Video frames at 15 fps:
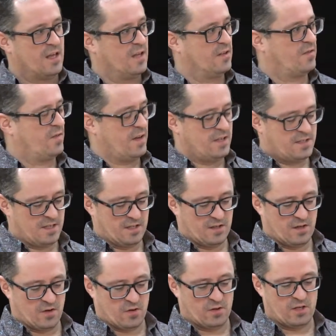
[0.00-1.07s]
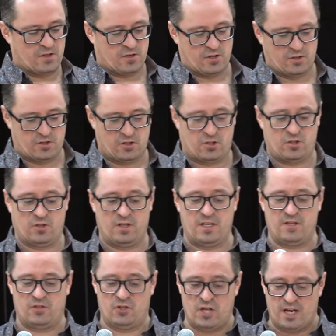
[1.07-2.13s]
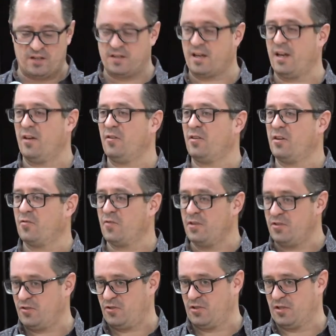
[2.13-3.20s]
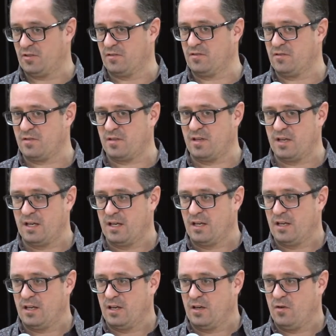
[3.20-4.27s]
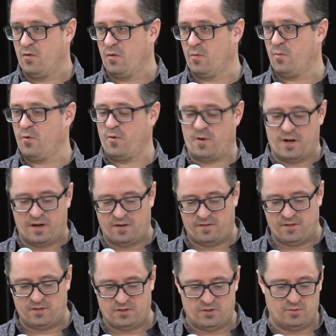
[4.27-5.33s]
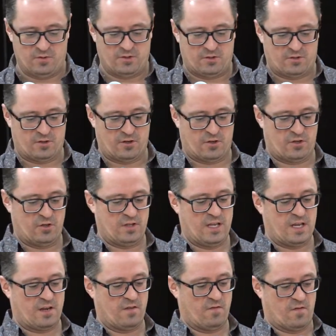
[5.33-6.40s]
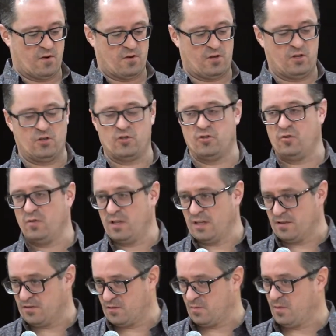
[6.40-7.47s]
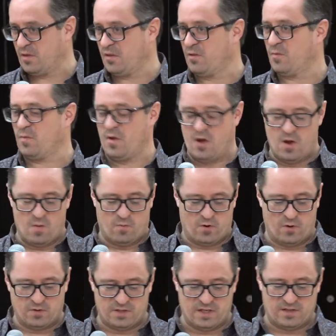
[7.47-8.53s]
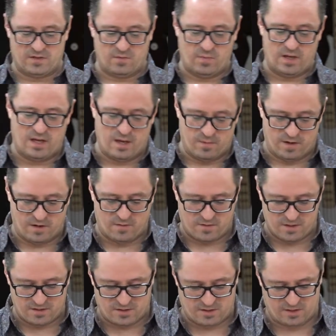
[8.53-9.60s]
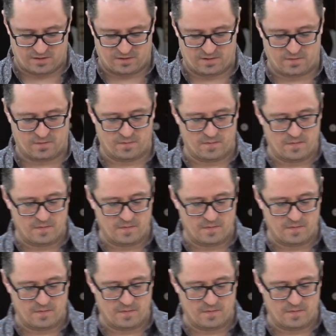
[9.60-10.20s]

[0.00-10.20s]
that's facing the early church is, should these Gentile Christians who are born out of this Jewish church, should they convert to Judaism in the process of becoming Christians?